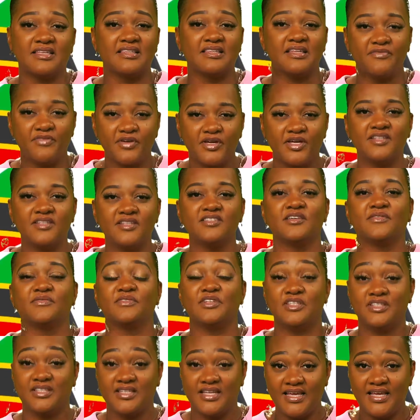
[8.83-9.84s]
significance
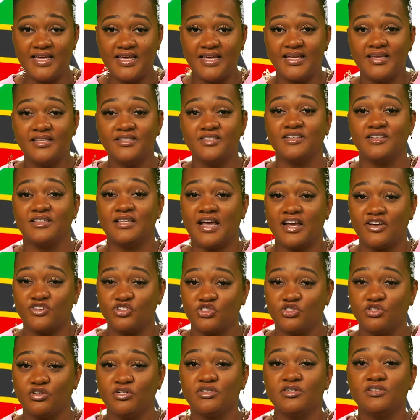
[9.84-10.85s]
of the day to
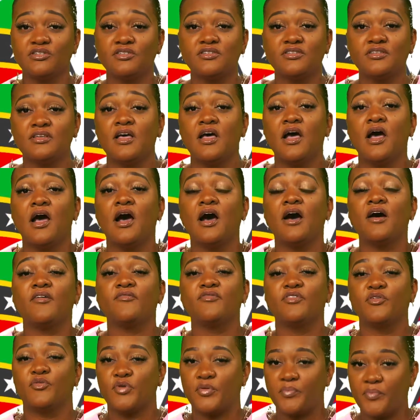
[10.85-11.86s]
nationals
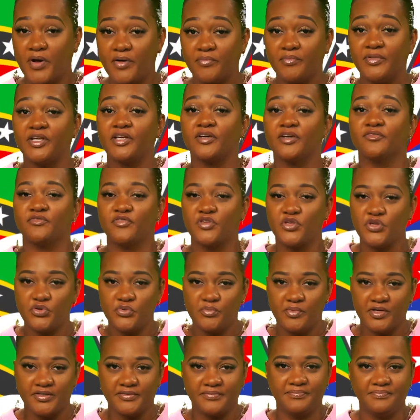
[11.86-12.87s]
of the Republic of
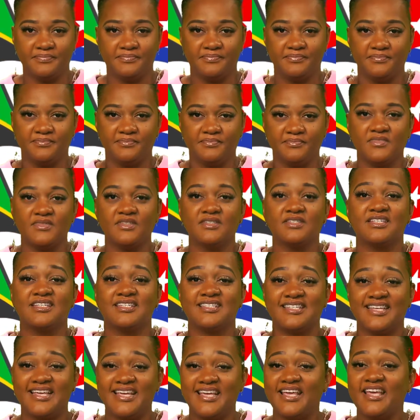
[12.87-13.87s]
Cuba.
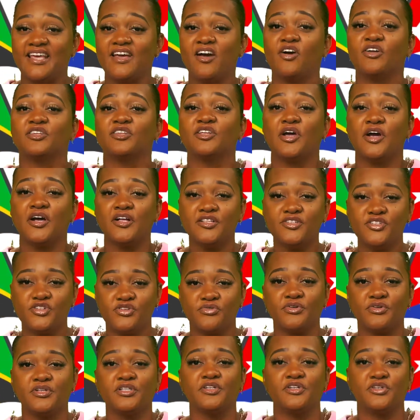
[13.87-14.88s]
Today on
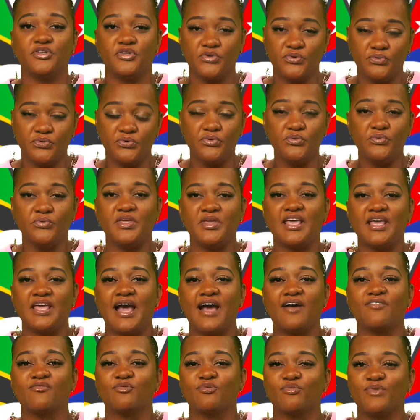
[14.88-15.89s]
Culturally You, we
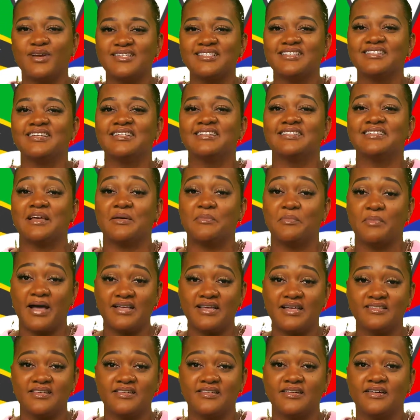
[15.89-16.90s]
have Resident
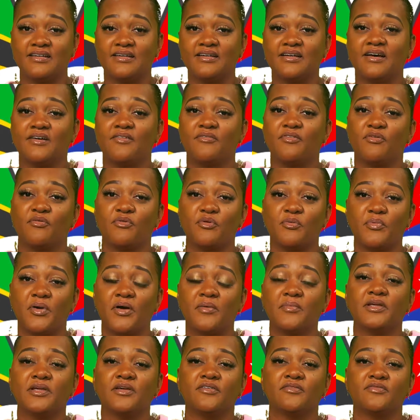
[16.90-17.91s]
Ambassador of the
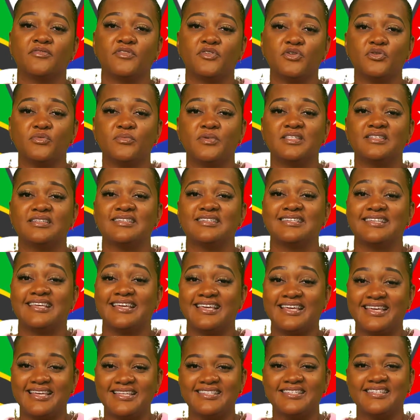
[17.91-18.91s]
Republic of Cuba to
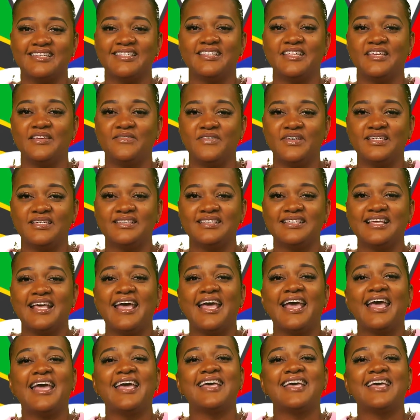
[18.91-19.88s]
St. Kitts and Nevis,